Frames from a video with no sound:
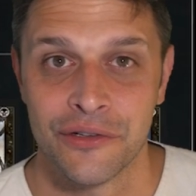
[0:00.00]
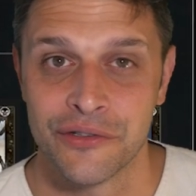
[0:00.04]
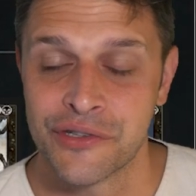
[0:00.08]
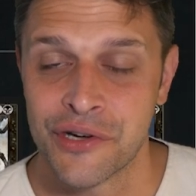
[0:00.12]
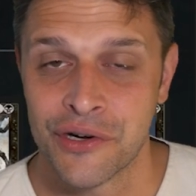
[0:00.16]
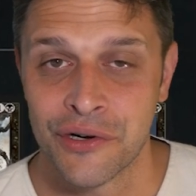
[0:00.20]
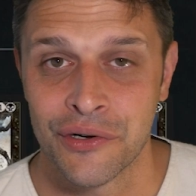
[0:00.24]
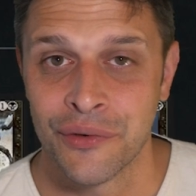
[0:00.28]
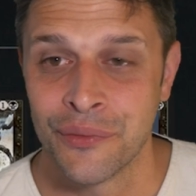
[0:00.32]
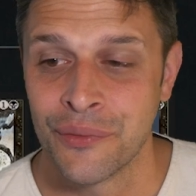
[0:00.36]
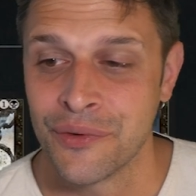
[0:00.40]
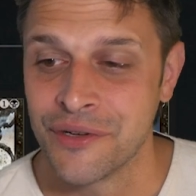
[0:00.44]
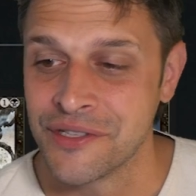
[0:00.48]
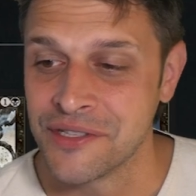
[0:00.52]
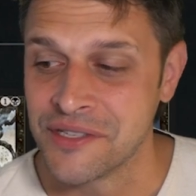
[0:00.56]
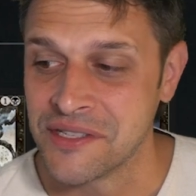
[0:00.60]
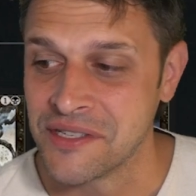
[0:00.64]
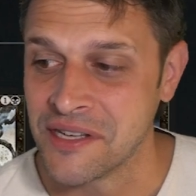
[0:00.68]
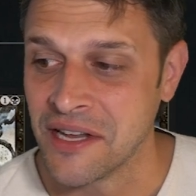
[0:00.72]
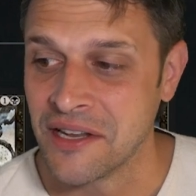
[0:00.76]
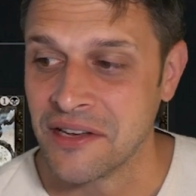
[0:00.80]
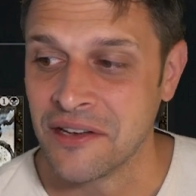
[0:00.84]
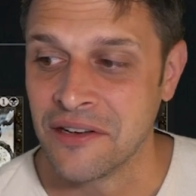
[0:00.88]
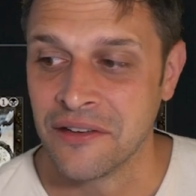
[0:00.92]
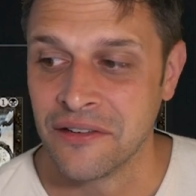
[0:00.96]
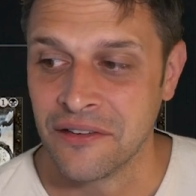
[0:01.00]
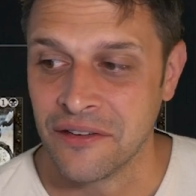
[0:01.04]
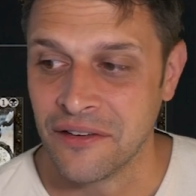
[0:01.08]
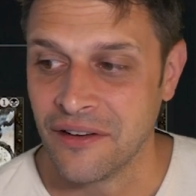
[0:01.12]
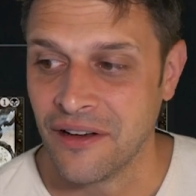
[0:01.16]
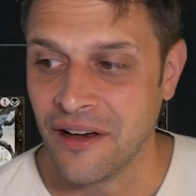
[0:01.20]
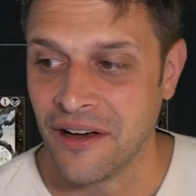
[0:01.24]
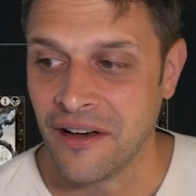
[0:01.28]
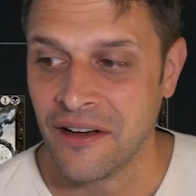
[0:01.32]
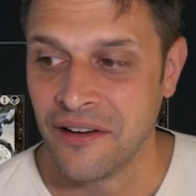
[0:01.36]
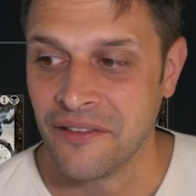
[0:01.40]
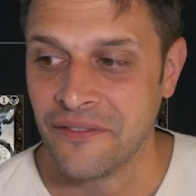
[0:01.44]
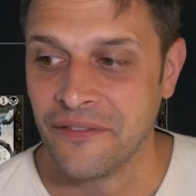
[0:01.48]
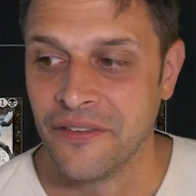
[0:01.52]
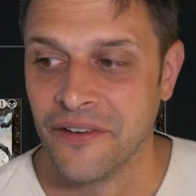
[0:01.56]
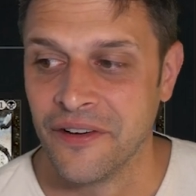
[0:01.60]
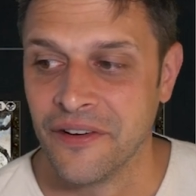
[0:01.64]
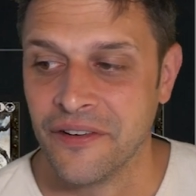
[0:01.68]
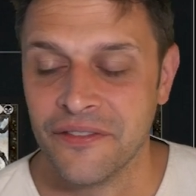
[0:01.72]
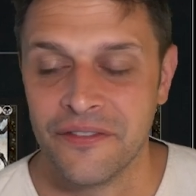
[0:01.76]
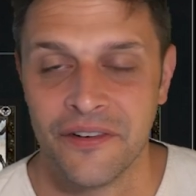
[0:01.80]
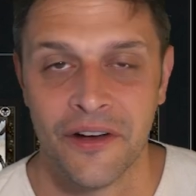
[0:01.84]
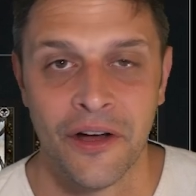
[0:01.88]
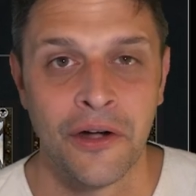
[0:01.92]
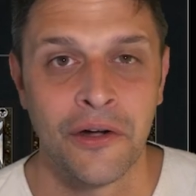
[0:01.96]
Turn 1 Sentinel off
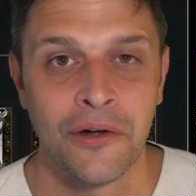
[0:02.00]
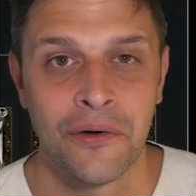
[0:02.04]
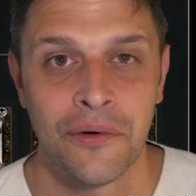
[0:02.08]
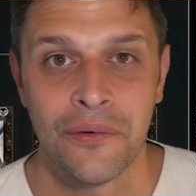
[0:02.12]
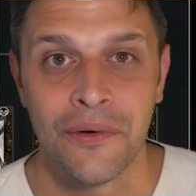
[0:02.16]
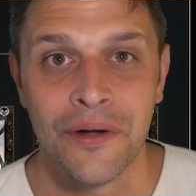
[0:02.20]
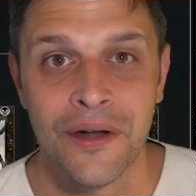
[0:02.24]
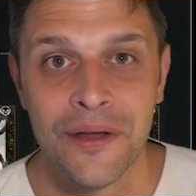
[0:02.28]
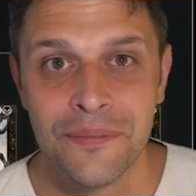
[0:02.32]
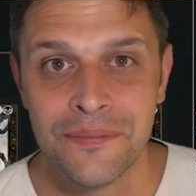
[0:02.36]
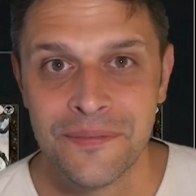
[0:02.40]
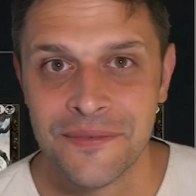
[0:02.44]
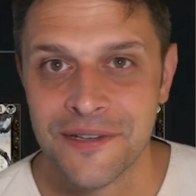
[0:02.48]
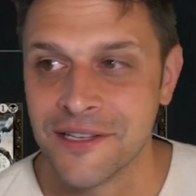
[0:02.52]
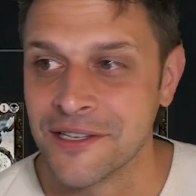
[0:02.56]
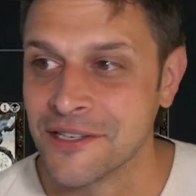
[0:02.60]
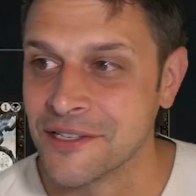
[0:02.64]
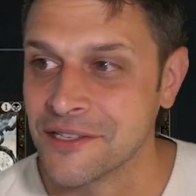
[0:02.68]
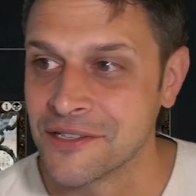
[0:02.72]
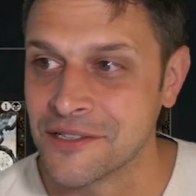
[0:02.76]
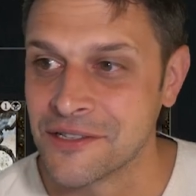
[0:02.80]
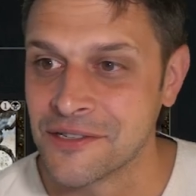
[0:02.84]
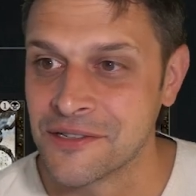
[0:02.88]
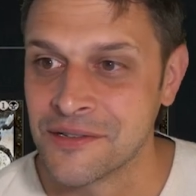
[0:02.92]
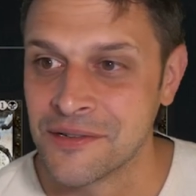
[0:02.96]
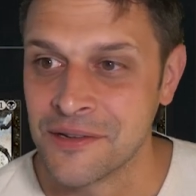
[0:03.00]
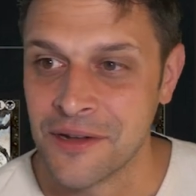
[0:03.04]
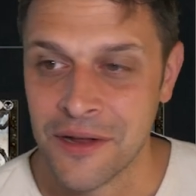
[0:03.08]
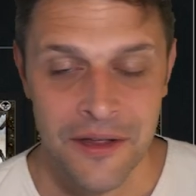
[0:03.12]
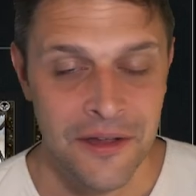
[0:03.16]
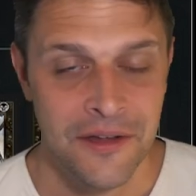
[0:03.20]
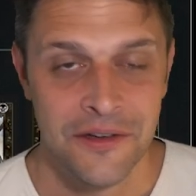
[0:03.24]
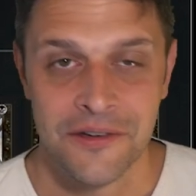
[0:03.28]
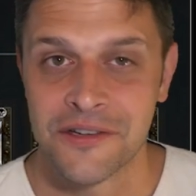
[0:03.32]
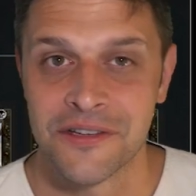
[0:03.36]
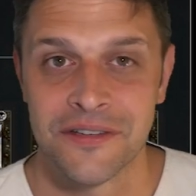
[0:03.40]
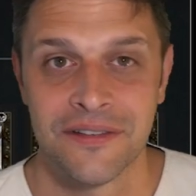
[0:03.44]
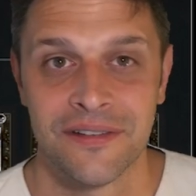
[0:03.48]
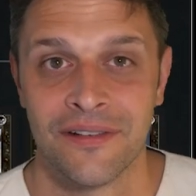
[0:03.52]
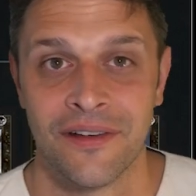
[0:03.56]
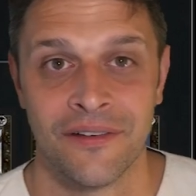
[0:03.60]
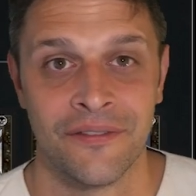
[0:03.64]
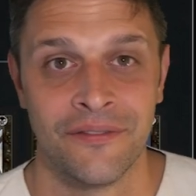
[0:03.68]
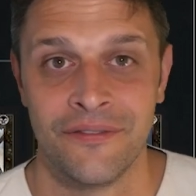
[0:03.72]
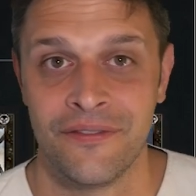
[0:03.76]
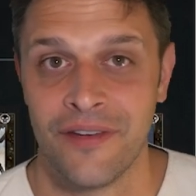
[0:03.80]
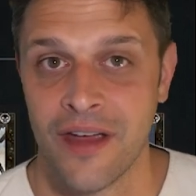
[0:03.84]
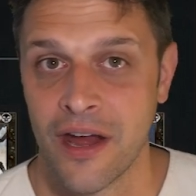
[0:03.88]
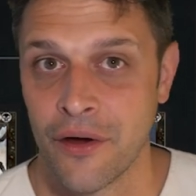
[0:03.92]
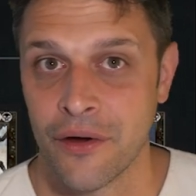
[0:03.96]
of a Crypt is just a
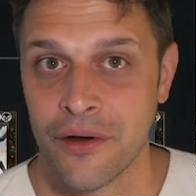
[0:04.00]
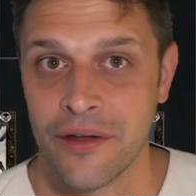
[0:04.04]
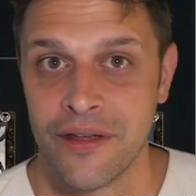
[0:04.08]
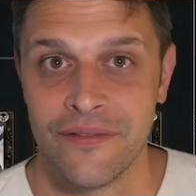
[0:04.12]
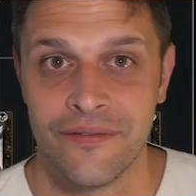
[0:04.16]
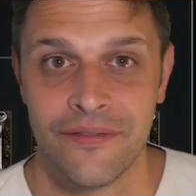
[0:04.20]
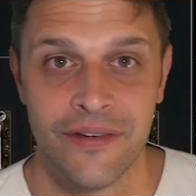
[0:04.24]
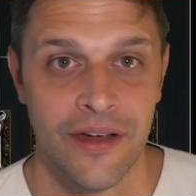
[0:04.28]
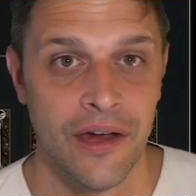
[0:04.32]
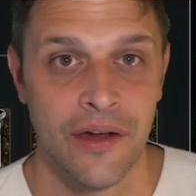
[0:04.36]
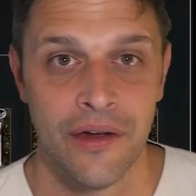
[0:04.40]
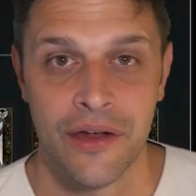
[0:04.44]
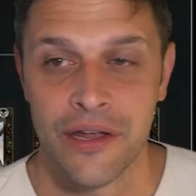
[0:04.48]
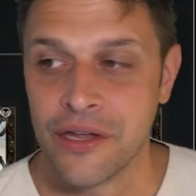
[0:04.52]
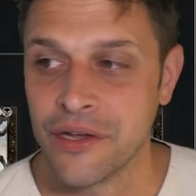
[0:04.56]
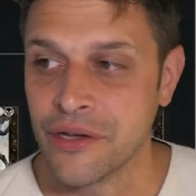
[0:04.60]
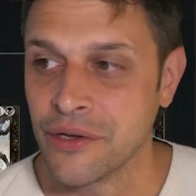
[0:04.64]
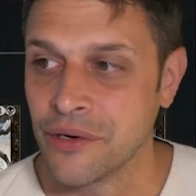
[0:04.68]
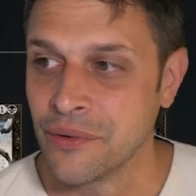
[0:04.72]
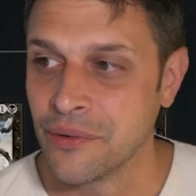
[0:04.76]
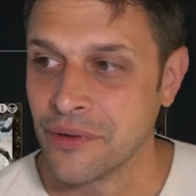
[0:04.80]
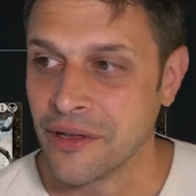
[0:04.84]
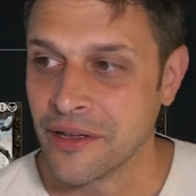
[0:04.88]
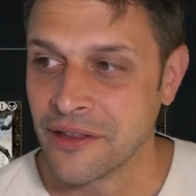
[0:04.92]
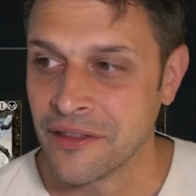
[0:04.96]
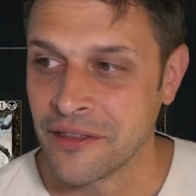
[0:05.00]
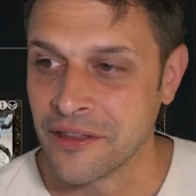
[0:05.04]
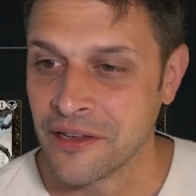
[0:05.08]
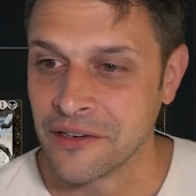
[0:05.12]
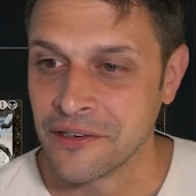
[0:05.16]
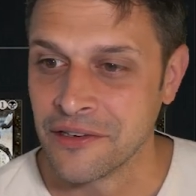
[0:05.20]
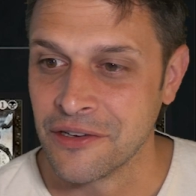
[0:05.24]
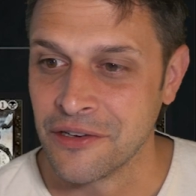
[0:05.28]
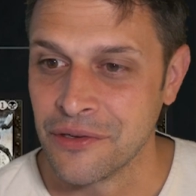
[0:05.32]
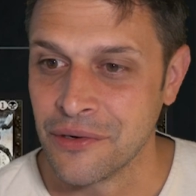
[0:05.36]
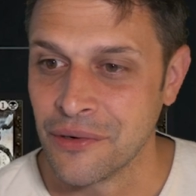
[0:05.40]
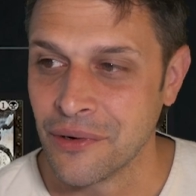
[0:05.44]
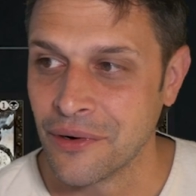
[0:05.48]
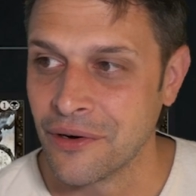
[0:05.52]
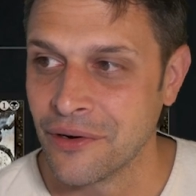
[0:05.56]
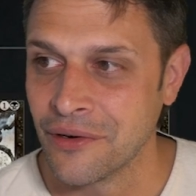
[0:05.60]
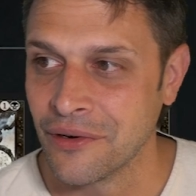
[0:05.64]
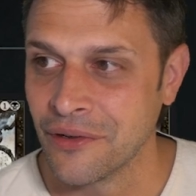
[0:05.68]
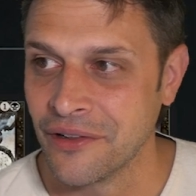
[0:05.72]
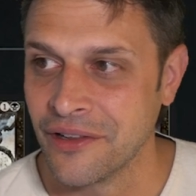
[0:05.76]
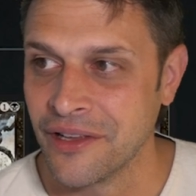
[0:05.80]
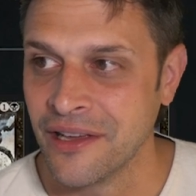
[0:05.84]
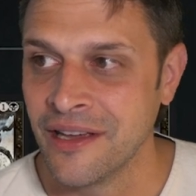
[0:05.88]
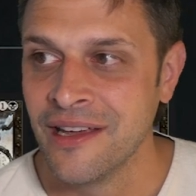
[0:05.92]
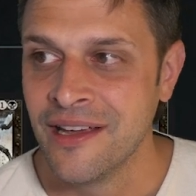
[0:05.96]
very, very good thing to do
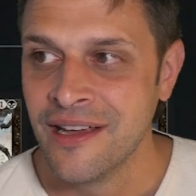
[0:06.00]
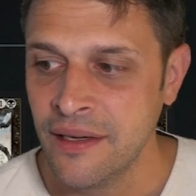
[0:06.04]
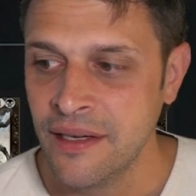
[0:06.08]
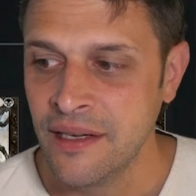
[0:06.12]
early.